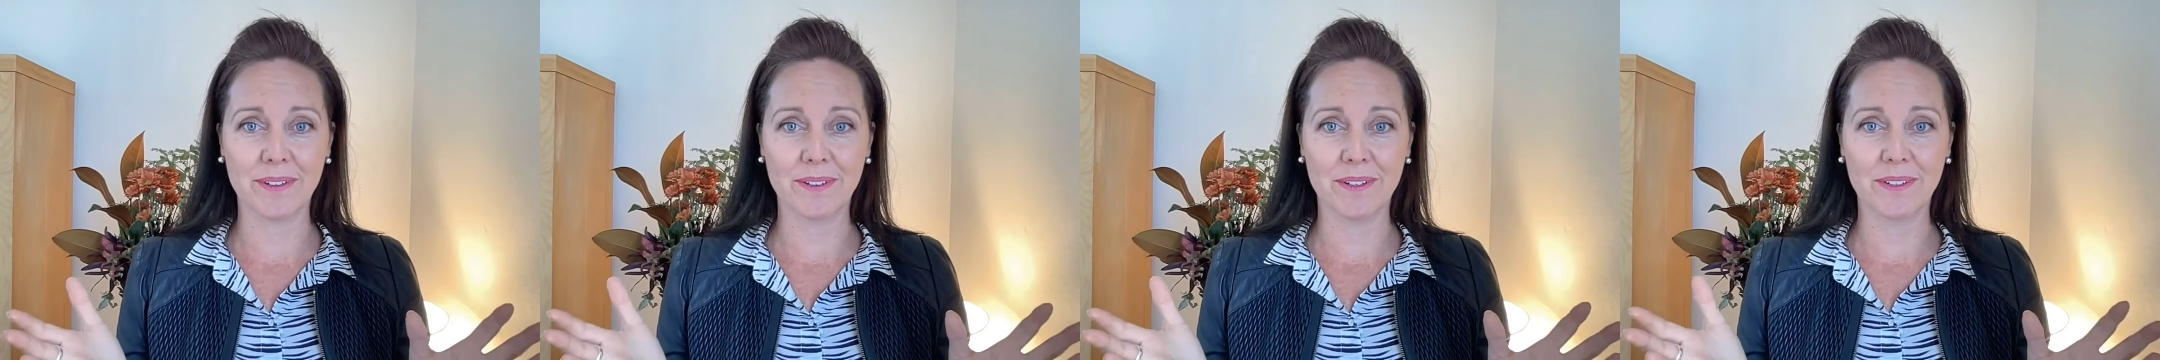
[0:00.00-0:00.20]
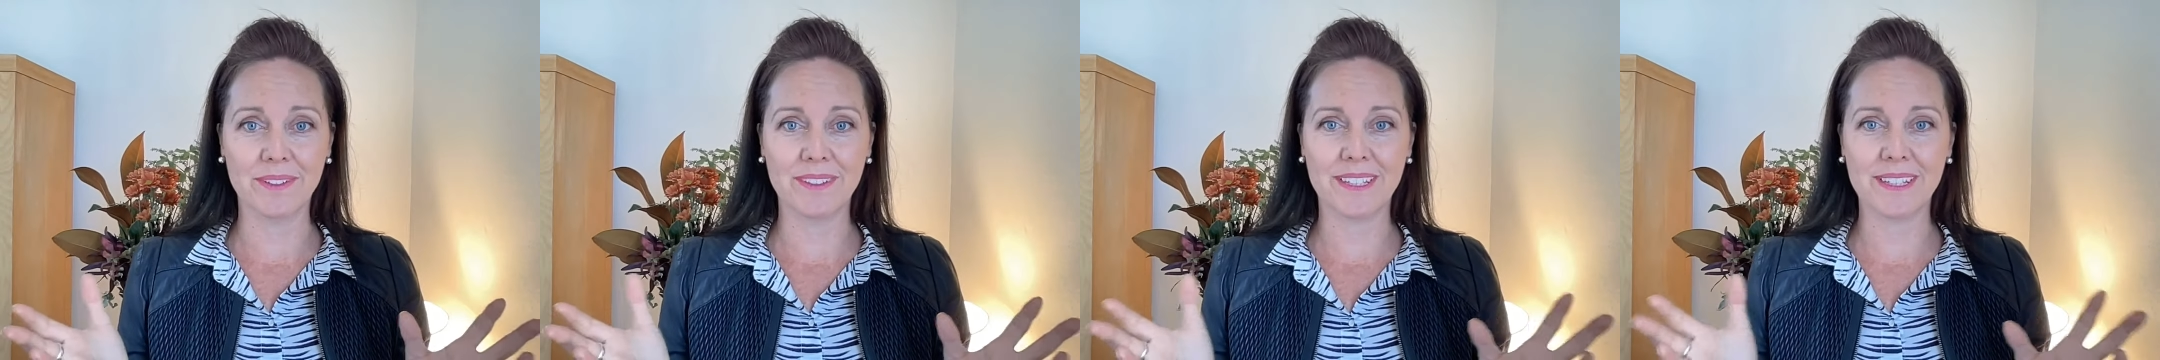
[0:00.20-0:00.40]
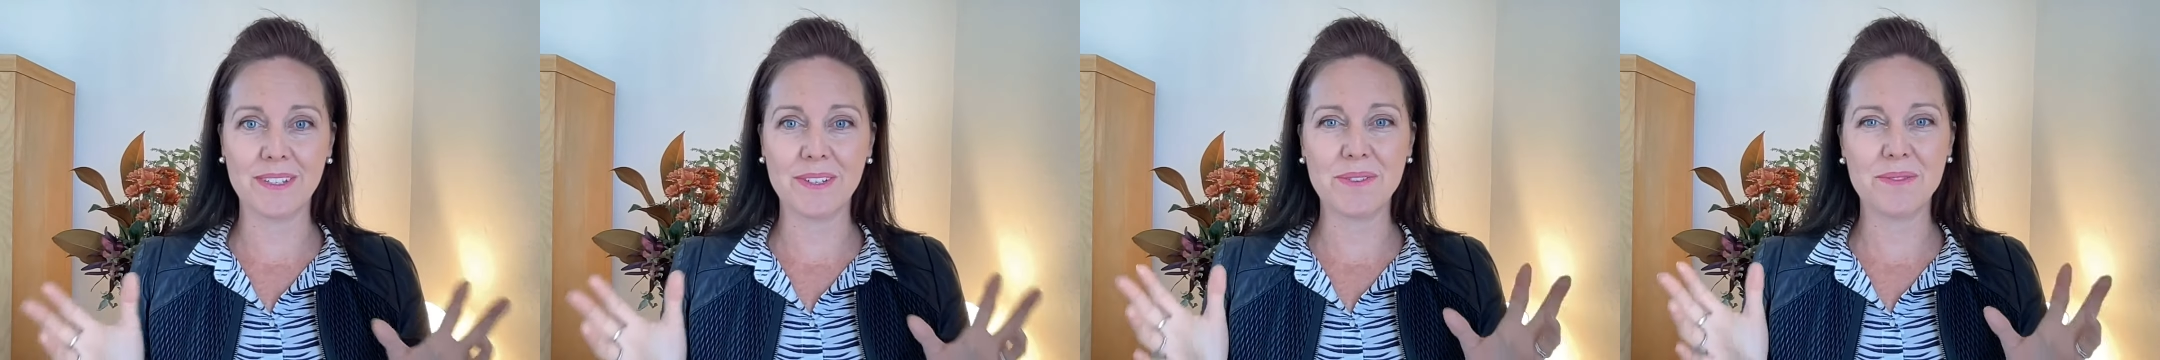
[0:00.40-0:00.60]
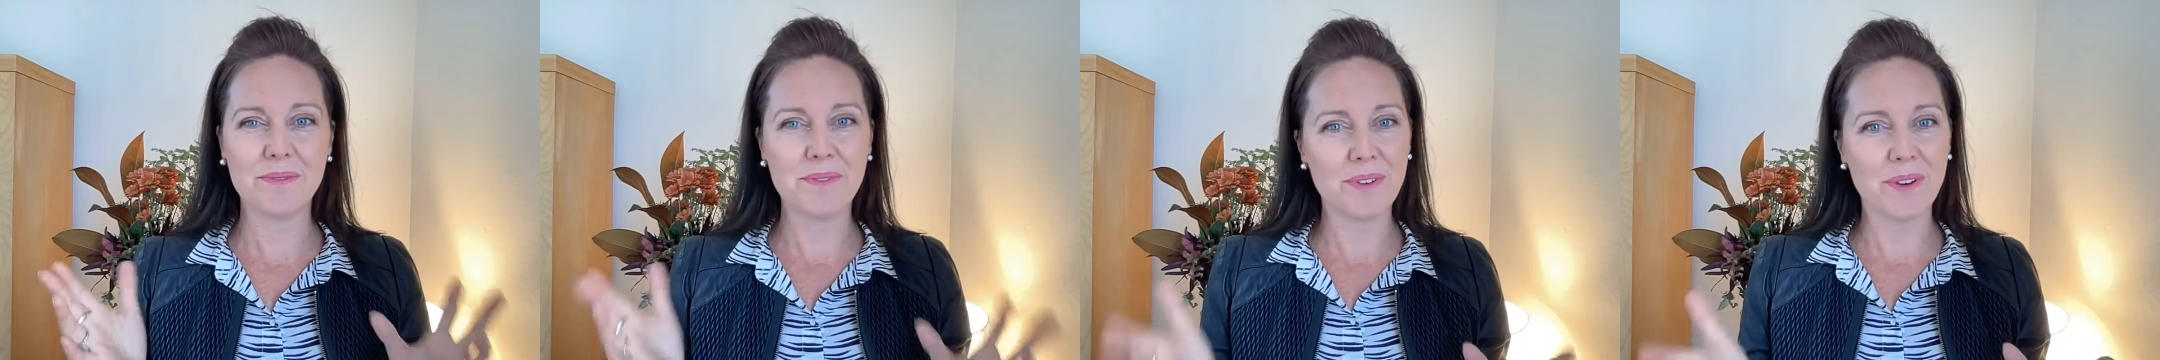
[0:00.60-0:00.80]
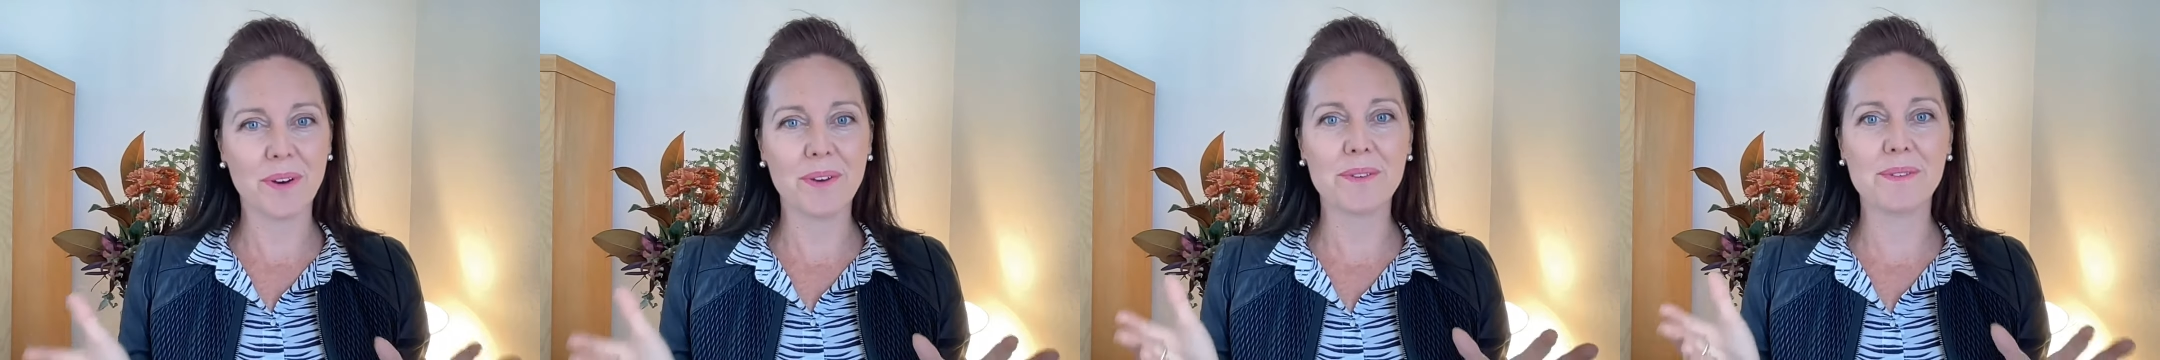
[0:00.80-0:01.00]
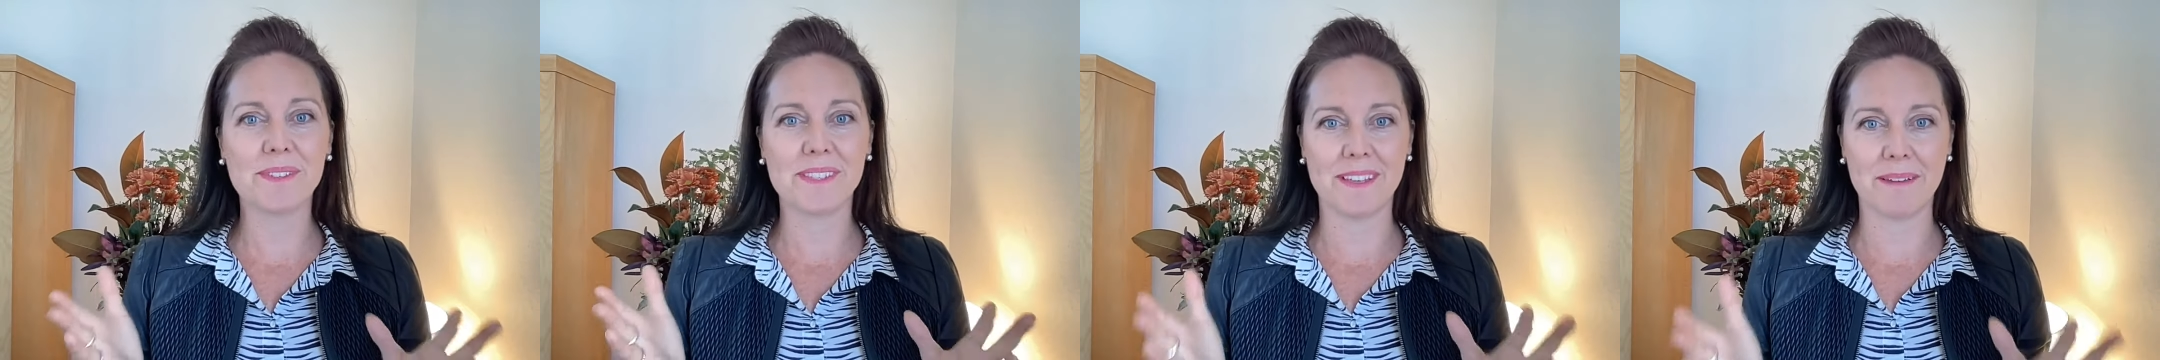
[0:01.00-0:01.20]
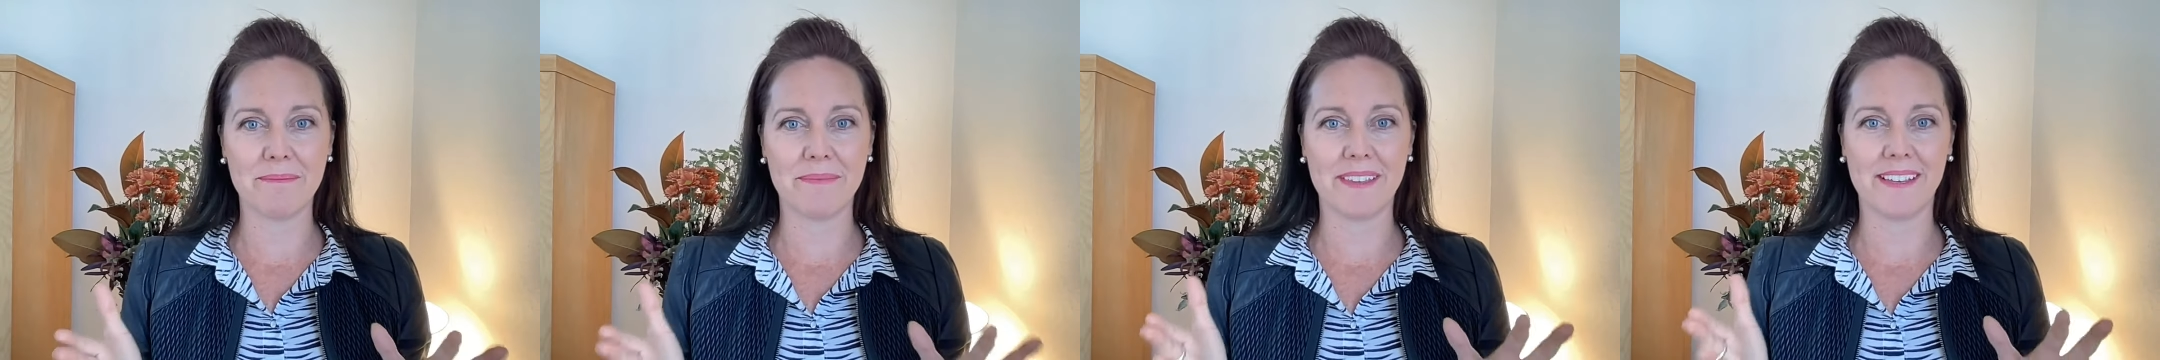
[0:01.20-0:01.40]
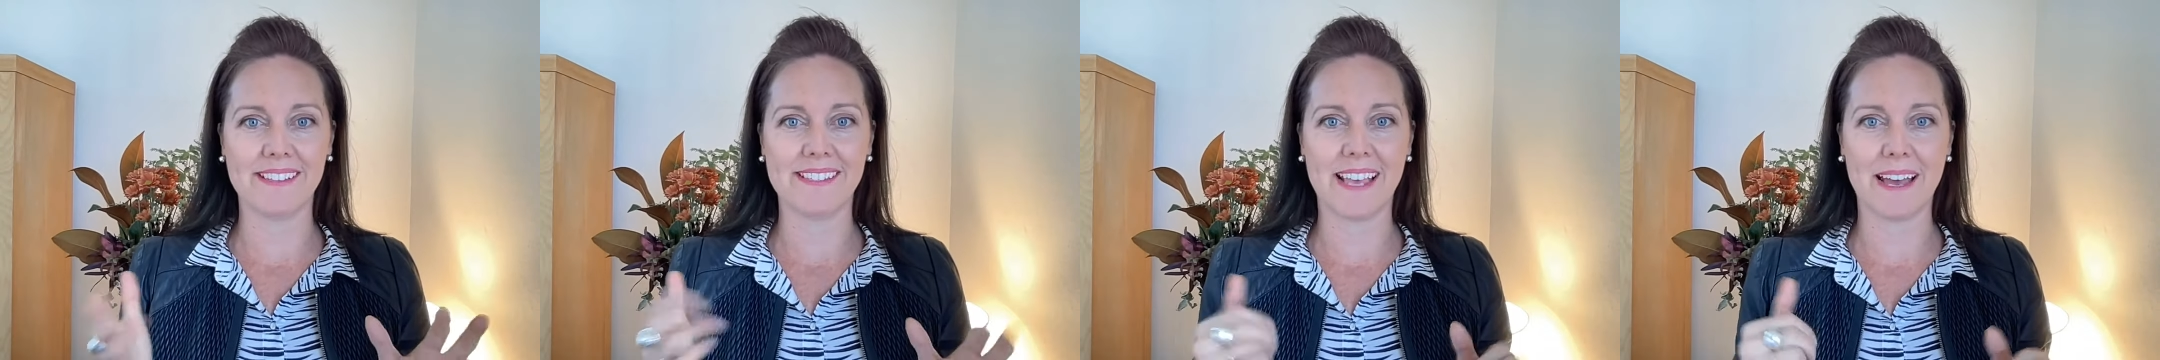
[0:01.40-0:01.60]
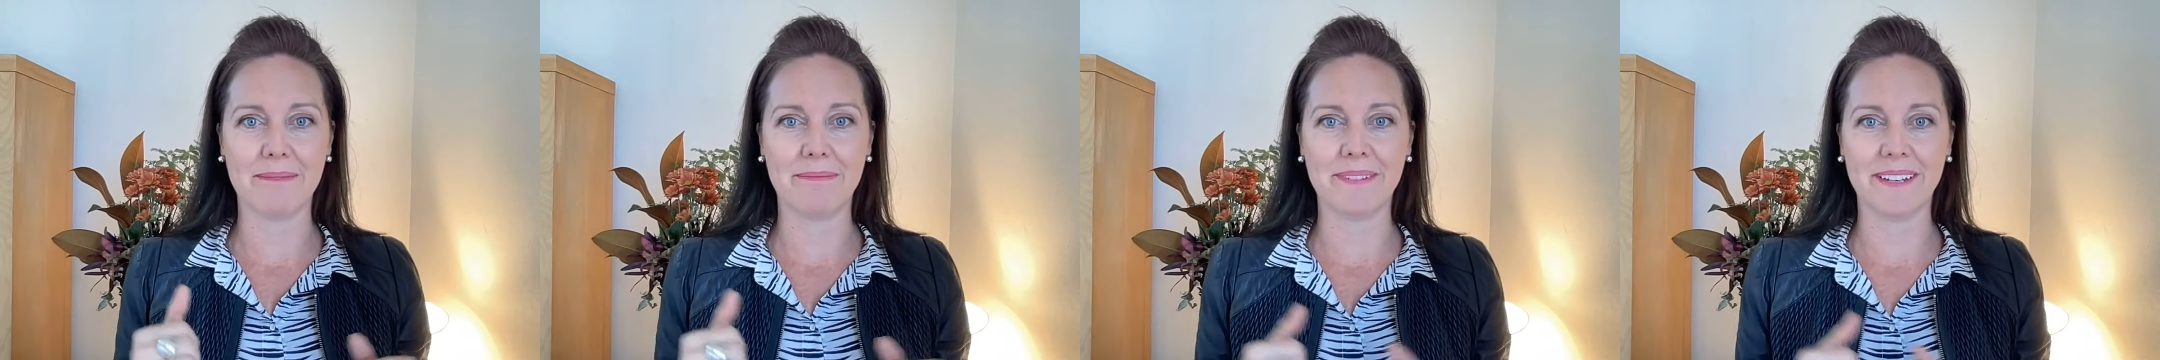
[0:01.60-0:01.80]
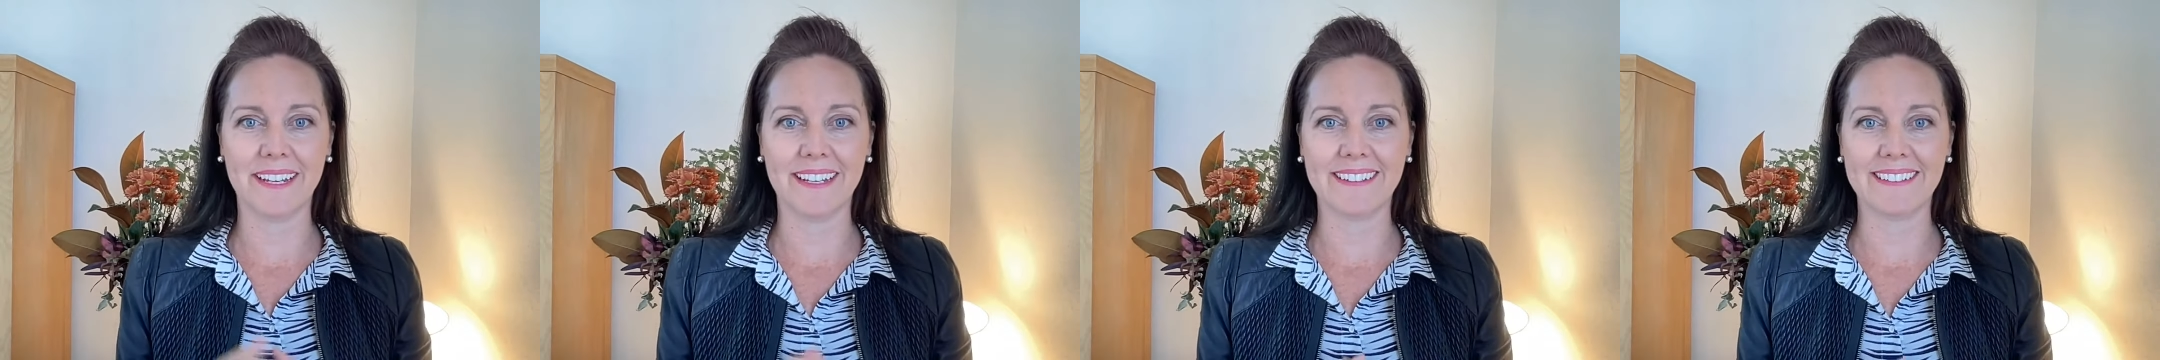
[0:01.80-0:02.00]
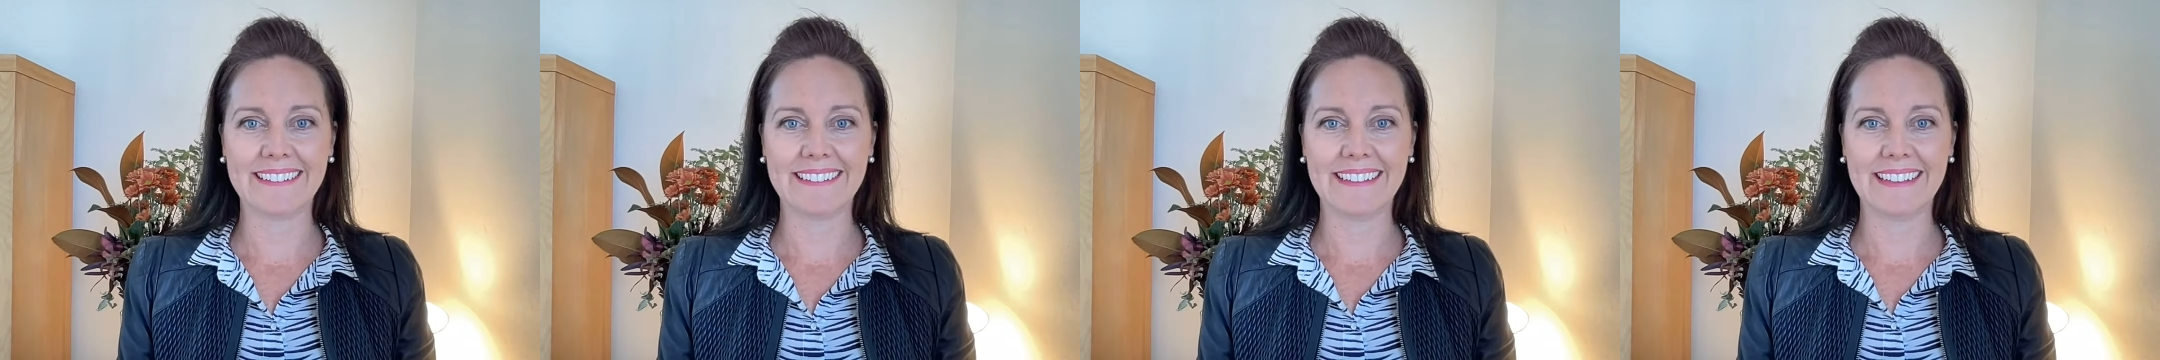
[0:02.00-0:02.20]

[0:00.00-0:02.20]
on that you know something's happening.